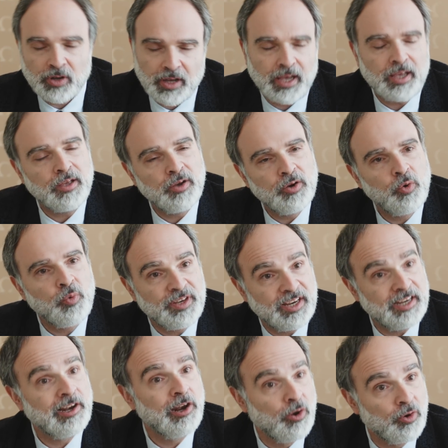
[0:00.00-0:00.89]
okay, we
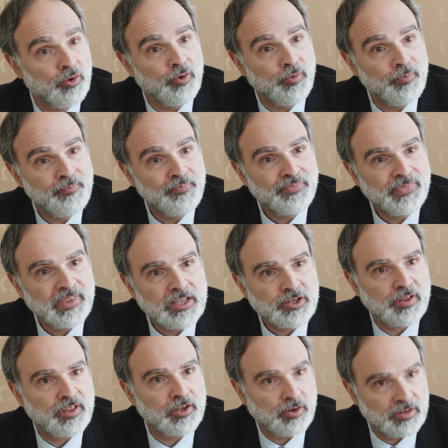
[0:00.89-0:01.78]
need a logo.
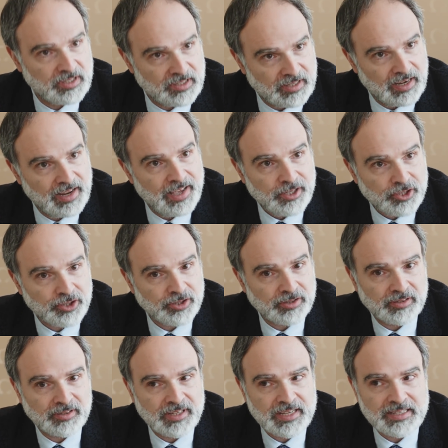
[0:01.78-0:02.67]
So the
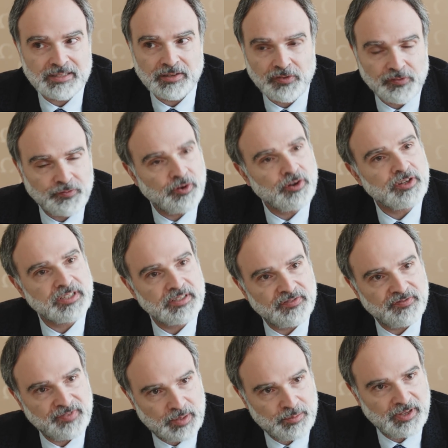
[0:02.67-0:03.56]
Constellation is the
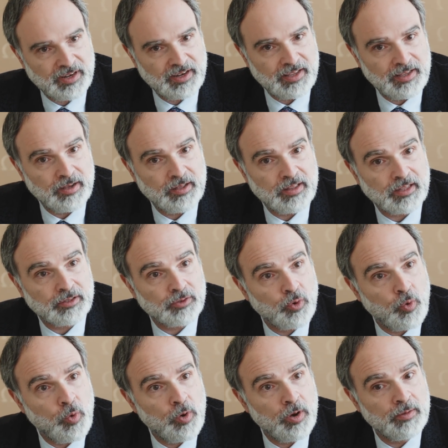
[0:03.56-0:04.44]
first family
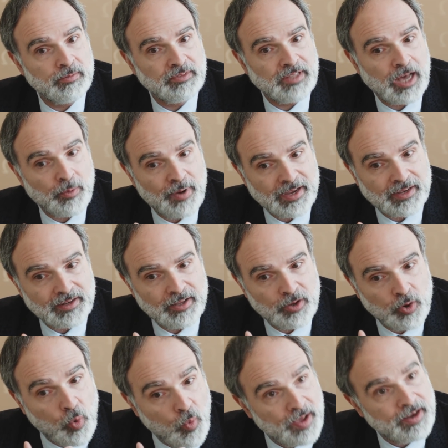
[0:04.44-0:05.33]
that
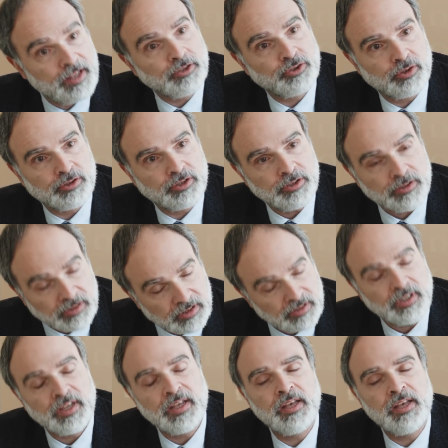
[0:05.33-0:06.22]
directly, when introduced,